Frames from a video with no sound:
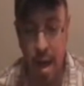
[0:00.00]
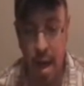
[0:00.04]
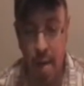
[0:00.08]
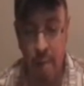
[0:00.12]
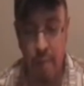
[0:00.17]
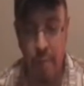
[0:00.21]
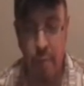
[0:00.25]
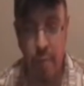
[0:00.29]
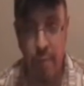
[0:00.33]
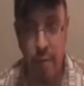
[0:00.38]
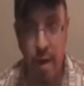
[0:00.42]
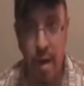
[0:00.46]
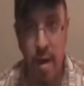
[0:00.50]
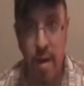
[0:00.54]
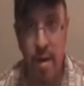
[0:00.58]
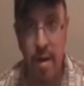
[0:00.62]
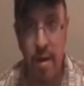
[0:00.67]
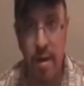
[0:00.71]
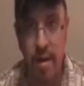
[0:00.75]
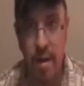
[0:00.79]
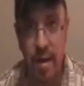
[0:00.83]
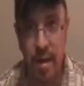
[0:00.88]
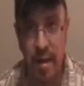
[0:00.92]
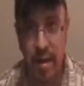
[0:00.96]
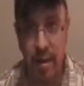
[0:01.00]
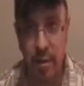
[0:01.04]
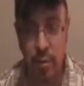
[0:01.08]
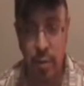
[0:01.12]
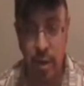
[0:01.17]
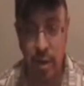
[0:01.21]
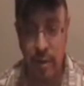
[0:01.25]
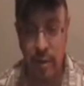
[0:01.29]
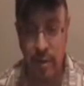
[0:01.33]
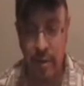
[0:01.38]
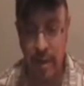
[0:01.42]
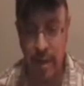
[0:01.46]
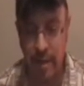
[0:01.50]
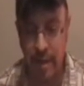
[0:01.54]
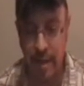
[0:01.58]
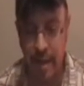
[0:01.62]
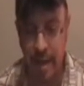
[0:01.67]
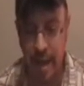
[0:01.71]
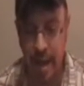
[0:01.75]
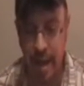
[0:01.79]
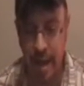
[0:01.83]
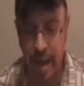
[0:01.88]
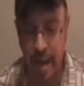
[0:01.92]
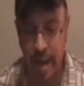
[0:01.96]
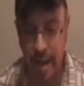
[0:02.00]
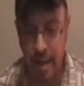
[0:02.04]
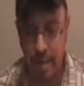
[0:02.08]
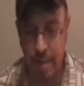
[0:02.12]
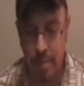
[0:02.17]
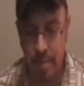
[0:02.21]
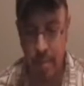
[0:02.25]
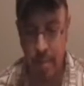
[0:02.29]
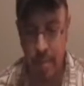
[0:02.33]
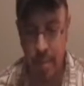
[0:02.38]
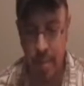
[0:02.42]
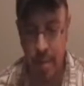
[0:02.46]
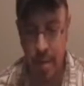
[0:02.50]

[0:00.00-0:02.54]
a fun, interesting game,